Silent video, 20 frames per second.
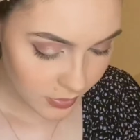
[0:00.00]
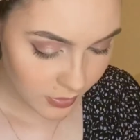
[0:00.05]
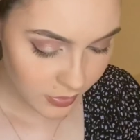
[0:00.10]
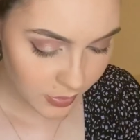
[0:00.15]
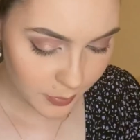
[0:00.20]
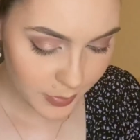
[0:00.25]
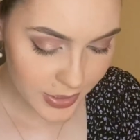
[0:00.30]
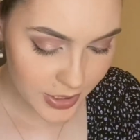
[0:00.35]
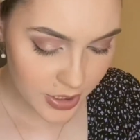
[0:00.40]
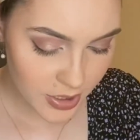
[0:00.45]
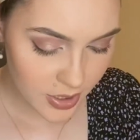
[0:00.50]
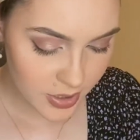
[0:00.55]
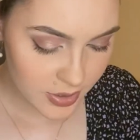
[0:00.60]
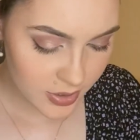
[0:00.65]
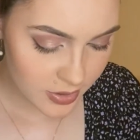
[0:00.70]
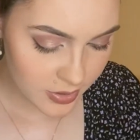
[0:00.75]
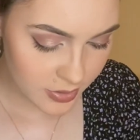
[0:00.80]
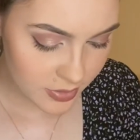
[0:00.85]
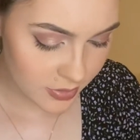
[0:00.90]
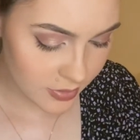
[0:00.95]
Let
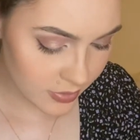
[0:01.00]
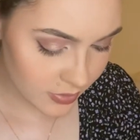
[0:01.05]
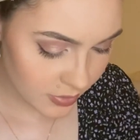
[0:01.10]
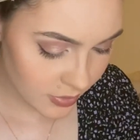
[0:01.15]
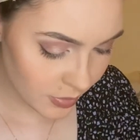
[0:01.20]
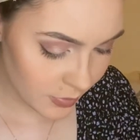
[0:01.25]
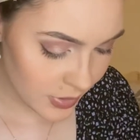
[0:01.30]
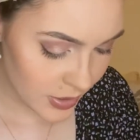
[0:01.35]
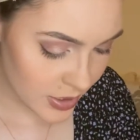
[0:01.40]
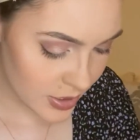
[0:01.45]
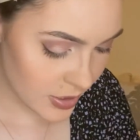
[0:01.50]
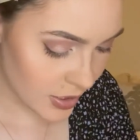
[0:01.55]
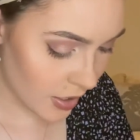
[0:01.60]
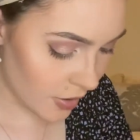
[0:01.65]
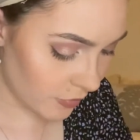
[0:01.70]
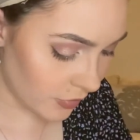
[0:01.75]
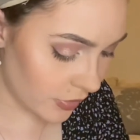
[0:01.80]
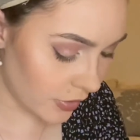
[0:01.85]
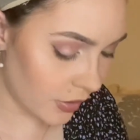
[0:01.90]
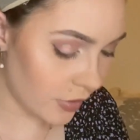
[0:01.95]
me just
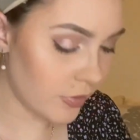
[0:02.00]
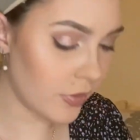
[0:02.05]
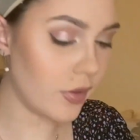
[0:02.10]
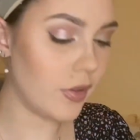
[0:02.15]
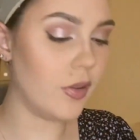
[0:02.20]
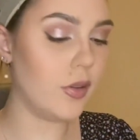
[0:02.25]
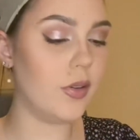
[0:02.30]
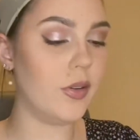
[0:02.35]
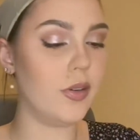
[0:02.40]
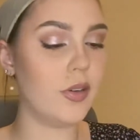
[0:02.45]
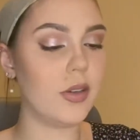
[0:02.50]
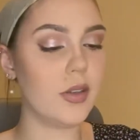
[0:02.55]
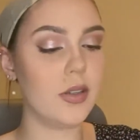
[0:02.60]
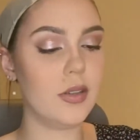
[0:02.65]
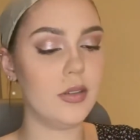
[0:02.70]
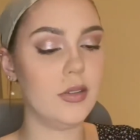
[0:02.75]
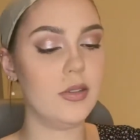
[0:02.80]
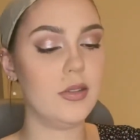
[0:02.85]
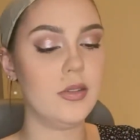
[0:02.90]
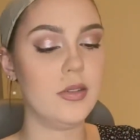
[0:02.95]
have another look.
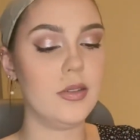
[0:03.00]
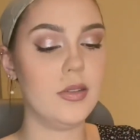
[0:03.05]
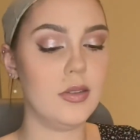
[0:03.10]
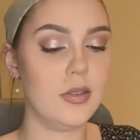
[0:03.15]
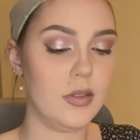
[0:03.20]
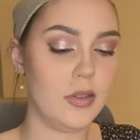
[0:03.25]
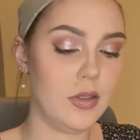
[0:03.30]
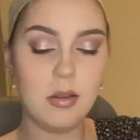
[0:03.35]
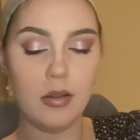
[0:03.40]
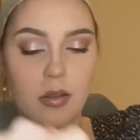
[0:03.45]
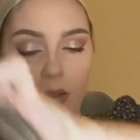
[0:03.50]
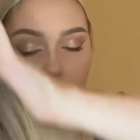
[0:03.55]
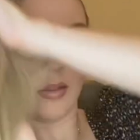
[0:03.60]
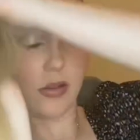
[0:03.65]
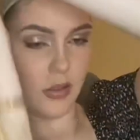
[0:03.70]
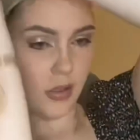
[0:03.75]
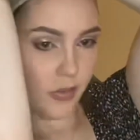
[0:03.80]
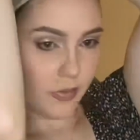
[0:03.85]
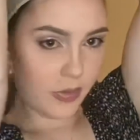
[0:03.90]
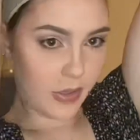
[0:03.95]

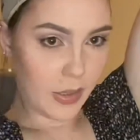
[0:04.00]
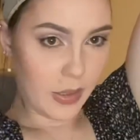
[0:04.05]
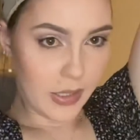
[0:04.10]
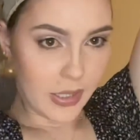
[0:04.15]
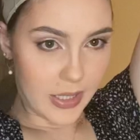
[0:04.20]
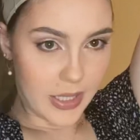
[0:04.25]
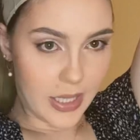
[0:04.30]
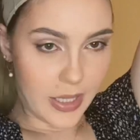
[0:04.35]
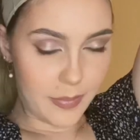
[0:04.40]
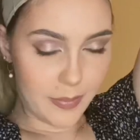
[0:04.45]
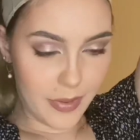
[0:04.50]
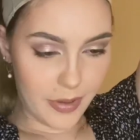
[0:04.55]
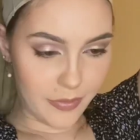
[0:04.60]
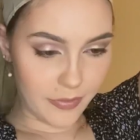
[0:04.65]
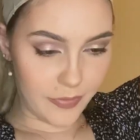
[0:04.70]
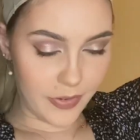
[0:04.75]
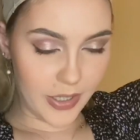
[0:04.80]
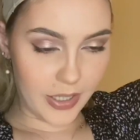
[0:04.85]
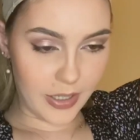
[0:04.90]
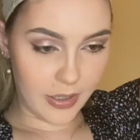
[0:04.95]
If I keep my
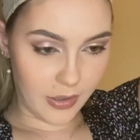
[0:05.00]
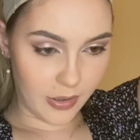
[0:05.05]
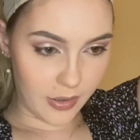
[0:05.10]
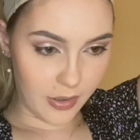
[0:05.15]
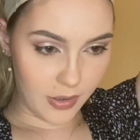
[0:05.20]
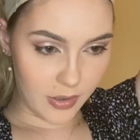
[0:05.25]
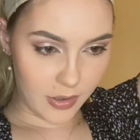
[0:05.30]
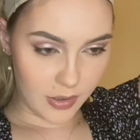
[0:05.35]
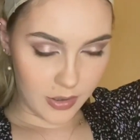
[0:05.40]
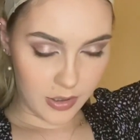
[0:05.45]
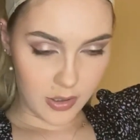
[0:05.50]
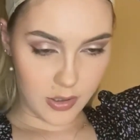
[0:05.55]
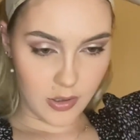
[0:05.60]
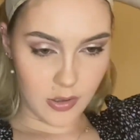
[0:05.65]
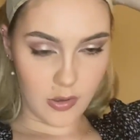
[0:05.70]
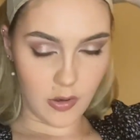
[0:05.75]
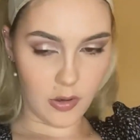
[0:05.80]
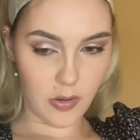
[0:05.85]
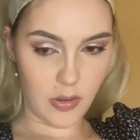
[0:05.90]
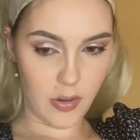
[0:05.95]
finger
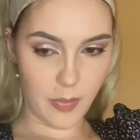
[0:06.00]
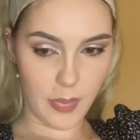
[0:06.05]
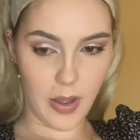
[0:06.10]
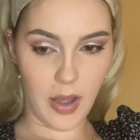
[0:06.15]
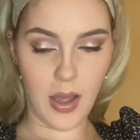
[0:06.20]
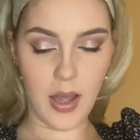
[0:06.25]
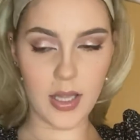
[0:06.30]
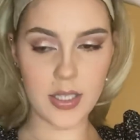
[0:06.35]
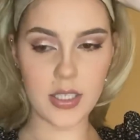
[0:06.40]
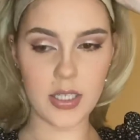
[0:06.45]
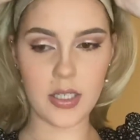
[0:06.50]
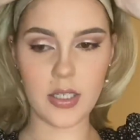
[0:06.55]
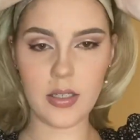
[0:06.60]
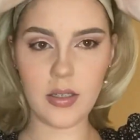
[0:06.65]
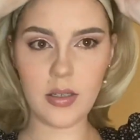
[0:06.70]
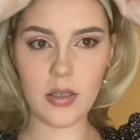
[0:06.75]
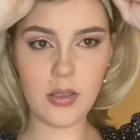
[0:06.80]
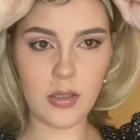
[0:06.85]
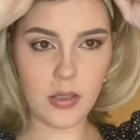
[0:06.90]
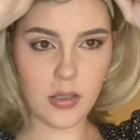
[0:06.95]
on the
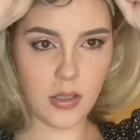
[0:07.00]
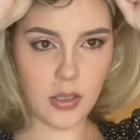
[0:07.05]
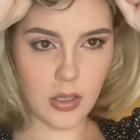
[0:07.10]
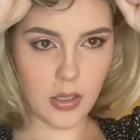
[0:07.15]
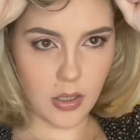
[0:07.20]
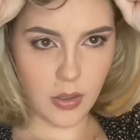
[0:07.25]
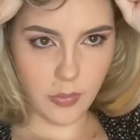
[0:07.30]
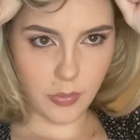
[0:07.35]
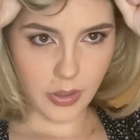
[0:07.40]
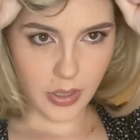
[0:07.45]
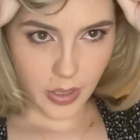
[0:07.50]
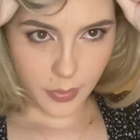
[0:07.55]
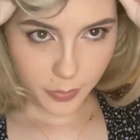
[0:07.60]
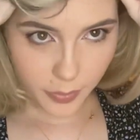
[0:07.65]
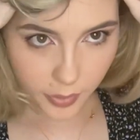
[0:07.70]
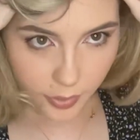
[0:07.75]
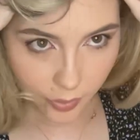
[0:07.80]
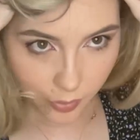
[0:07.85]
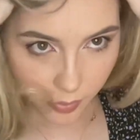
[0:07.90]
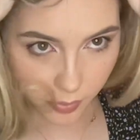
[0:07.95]
parting, when I
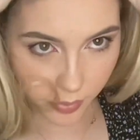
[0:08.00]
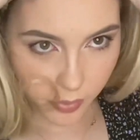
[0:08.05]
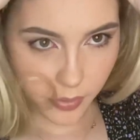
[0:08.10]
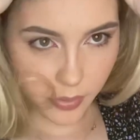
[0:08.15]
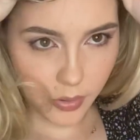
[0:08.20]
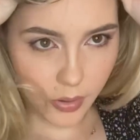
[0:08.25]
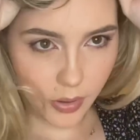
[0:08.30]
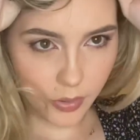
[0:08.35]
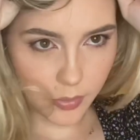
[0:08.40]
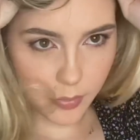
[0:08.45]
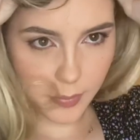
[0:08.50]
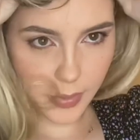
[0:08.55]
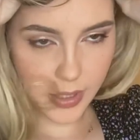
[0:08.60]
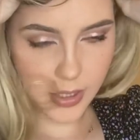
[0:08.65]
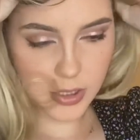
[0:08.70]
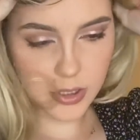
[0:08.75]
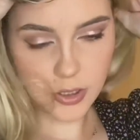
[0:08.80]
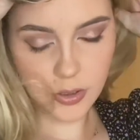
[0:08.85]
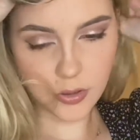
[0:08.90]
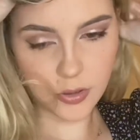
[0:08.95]
put it on, I will
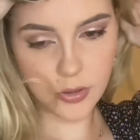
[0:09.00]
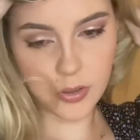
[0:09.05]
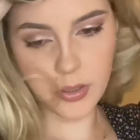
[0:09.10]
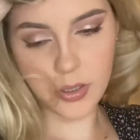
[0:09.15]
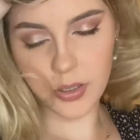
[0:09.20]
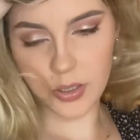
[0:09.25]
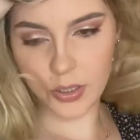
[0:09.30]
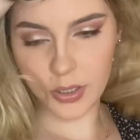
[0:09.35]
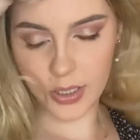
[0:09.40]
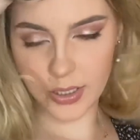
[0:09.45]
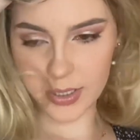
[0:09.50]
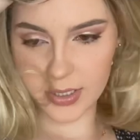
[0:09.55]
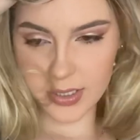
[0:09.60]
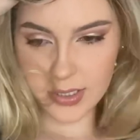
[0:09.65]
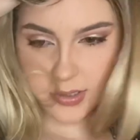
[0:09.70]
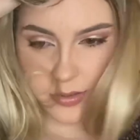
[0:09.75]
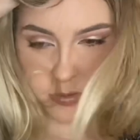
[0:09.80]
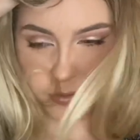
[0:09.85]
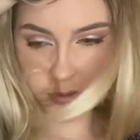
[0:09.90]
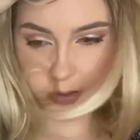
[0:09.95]
make sure
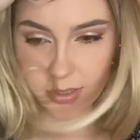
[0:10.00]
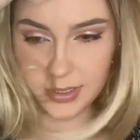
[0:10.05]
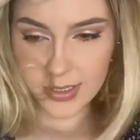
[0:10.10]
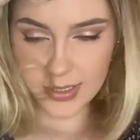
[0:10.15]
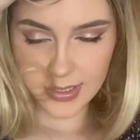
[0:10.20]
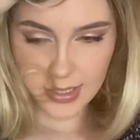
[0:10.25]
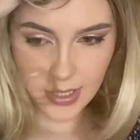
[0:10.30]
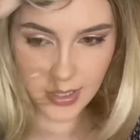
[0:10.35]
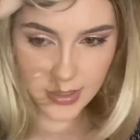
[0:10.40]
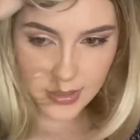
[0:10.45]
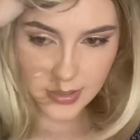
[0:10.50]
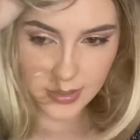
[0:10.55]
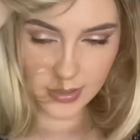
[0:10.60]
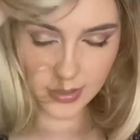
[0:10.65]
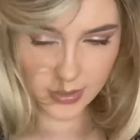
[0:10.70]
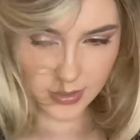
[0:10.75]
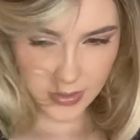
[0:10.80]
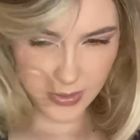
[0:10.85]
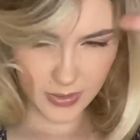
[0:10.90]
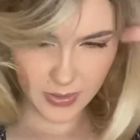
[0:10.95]
it's
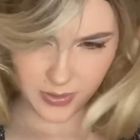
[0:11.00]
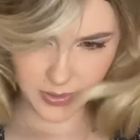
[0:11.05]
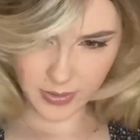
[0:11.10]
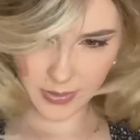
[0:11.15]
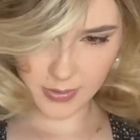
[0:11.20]
centered.